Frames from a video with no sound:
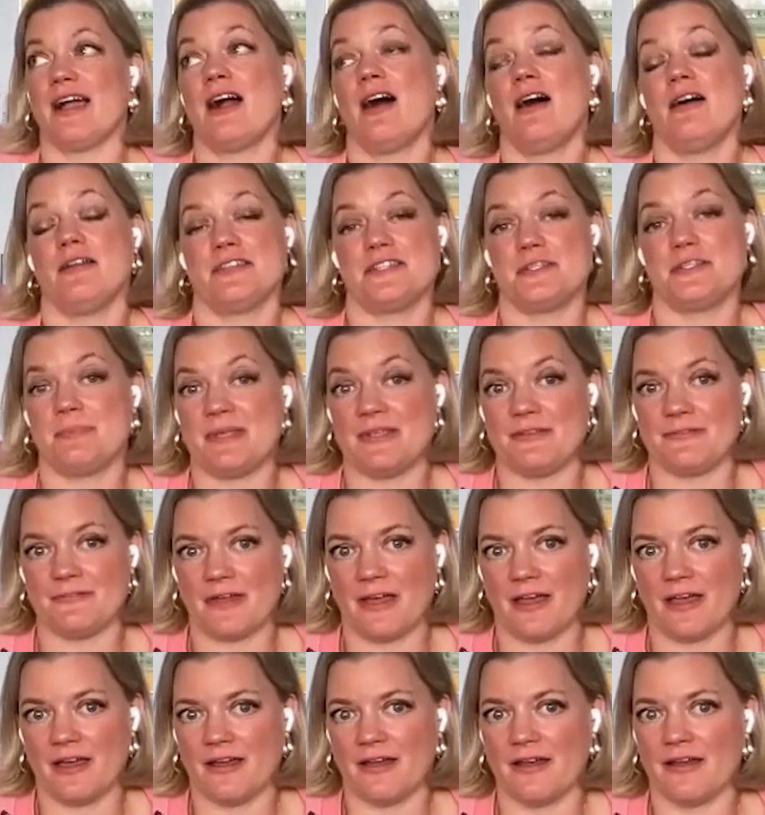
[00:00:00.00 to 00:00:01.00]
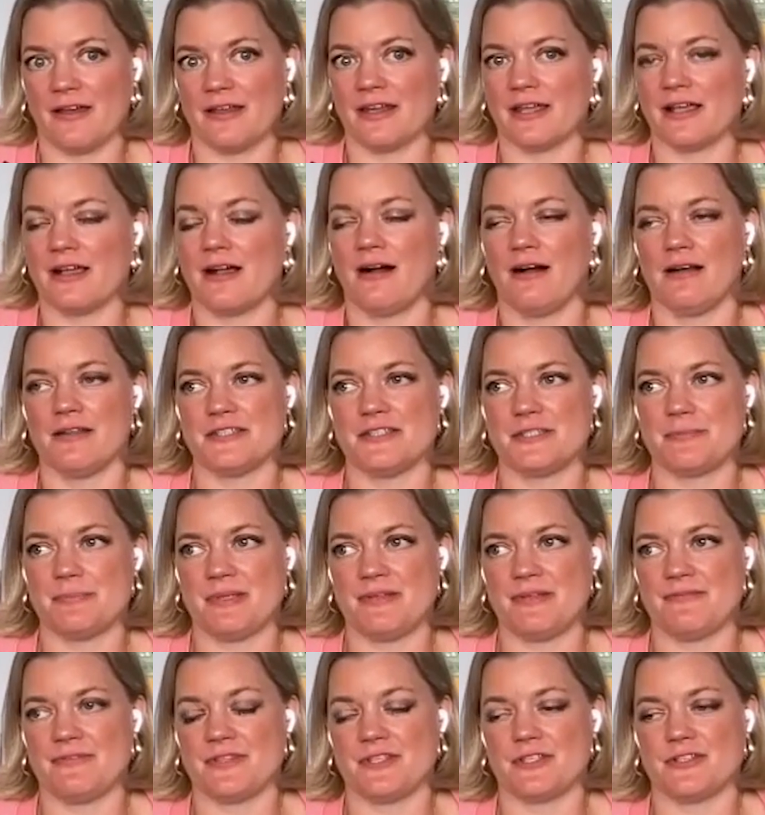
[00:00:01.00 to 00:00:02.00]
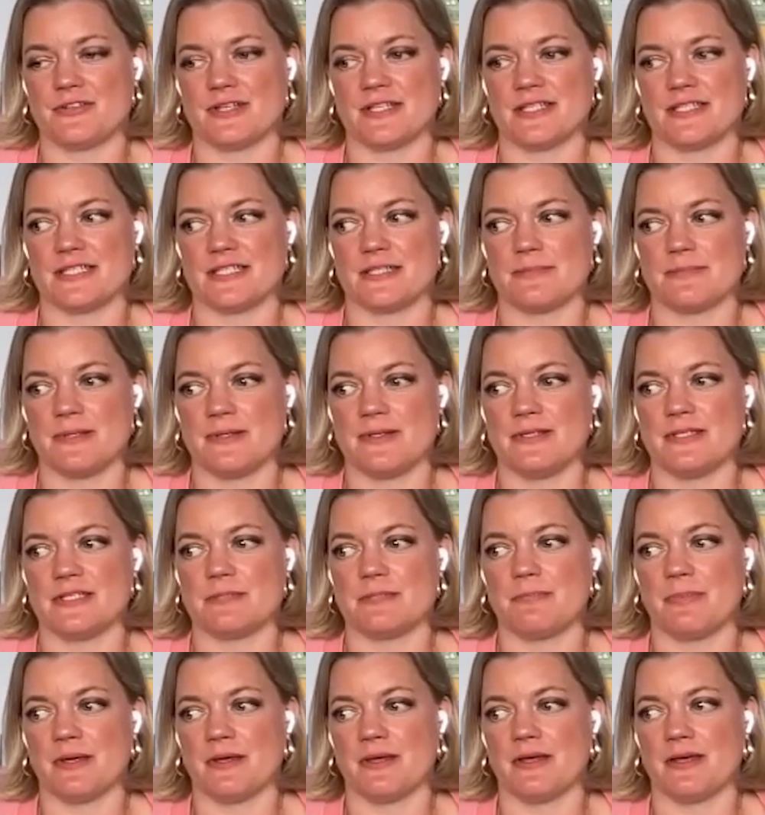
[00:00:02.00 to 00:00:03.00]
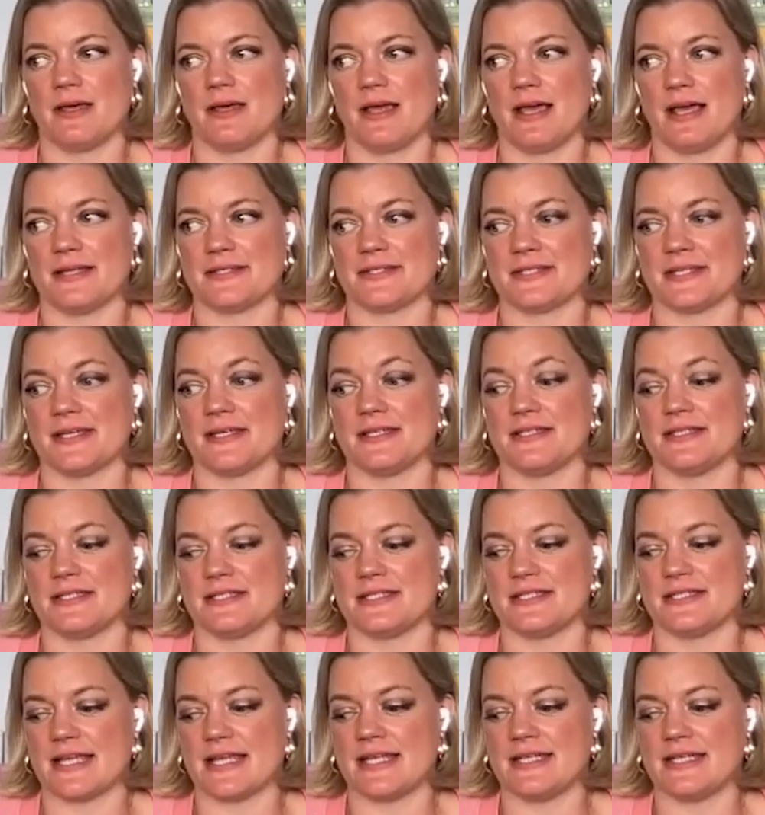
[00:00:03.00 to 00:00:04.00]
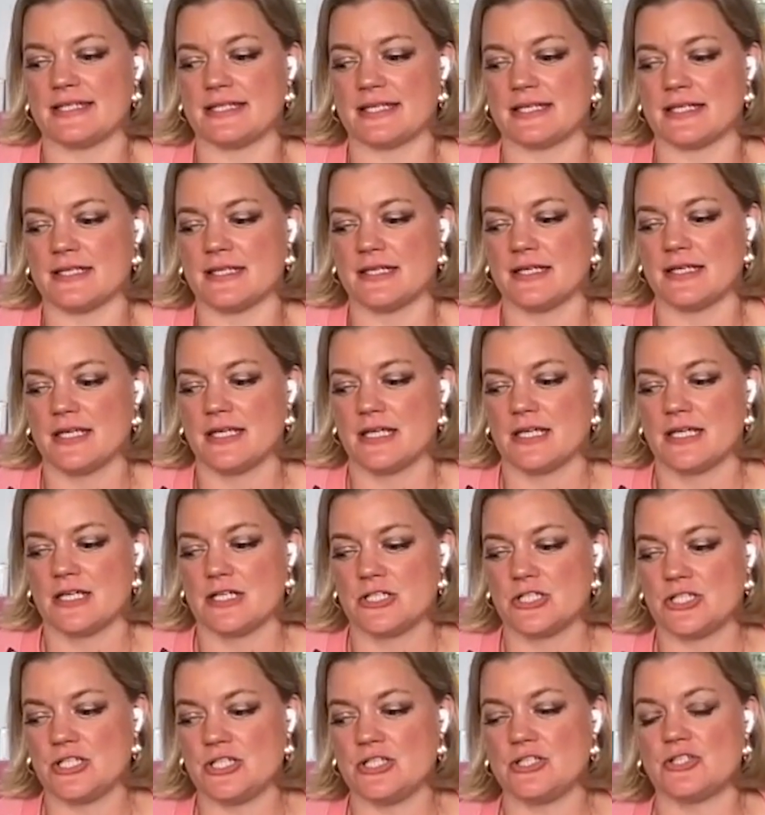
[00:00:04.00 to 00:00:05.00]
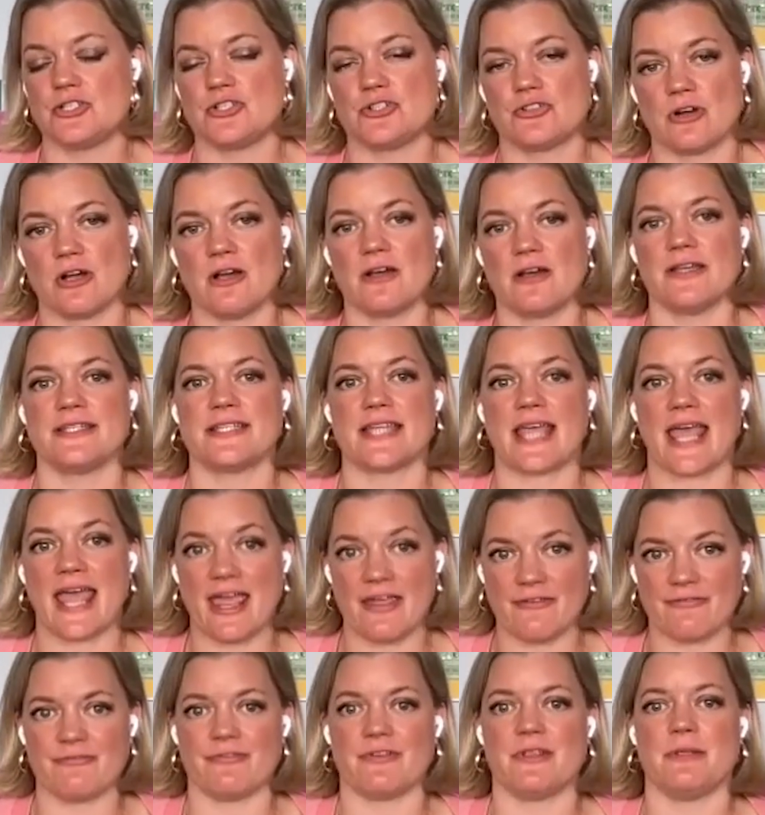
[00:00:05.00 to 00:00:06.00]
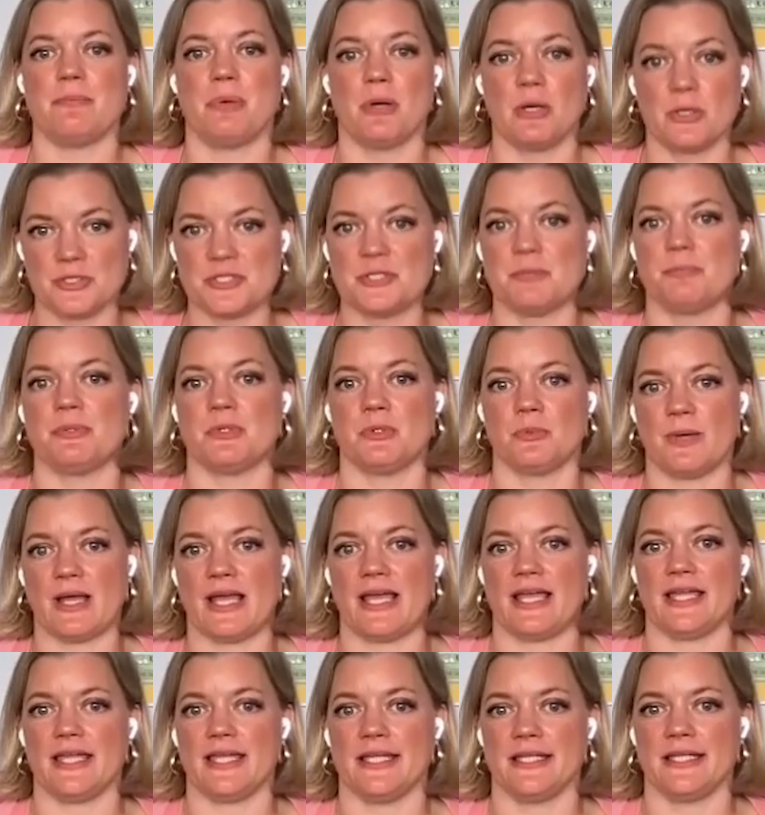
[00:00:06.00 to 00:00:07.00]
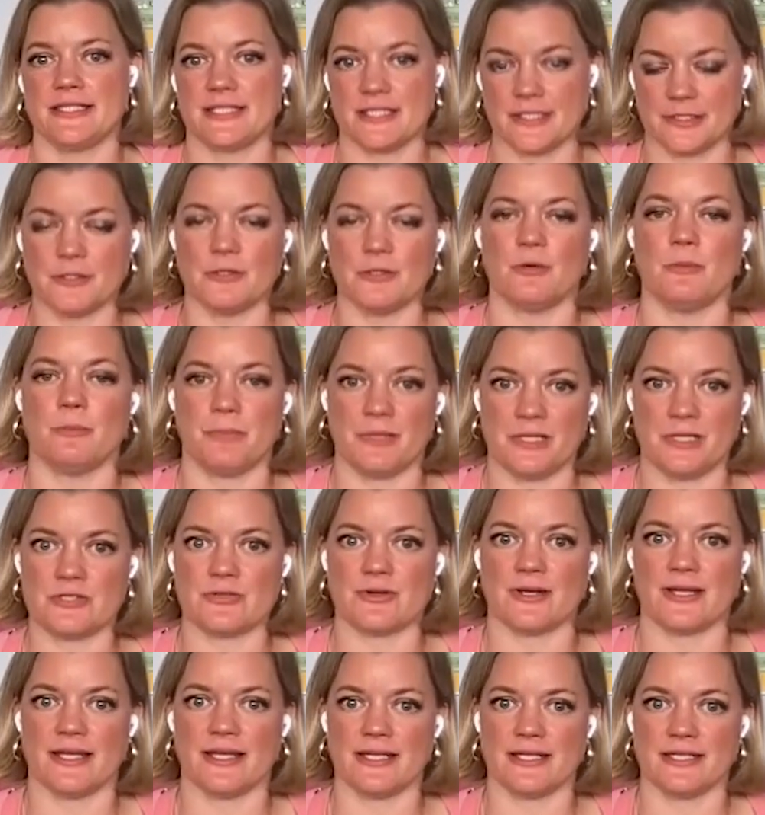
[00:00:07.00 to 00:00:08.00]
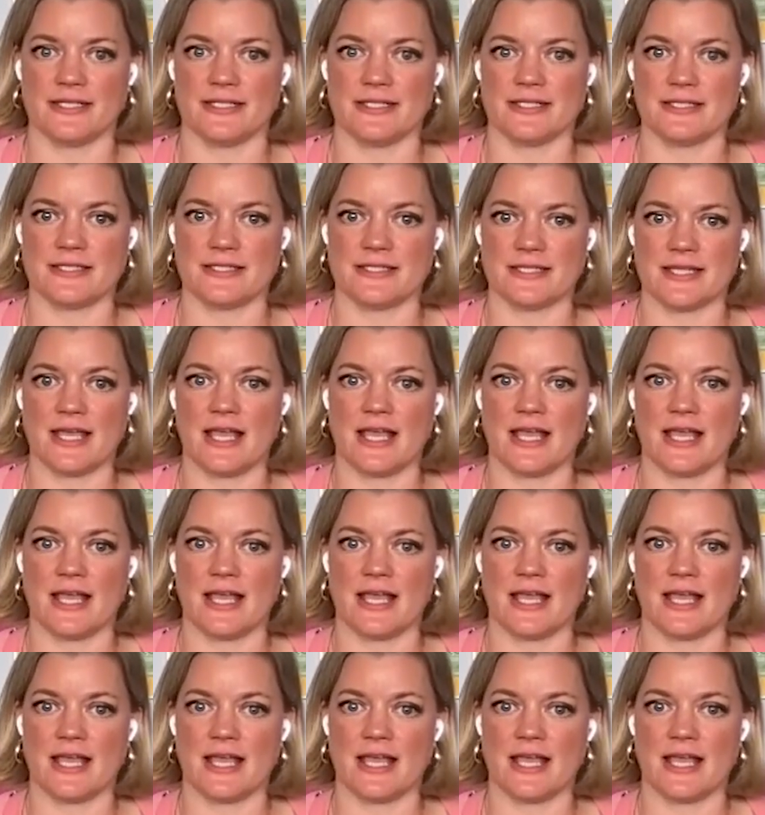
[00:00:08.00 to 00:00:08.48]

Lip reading: I can't speak for her and I can't speak for the trans experience, but as I understand it, she'd tried every possible way to not be trans.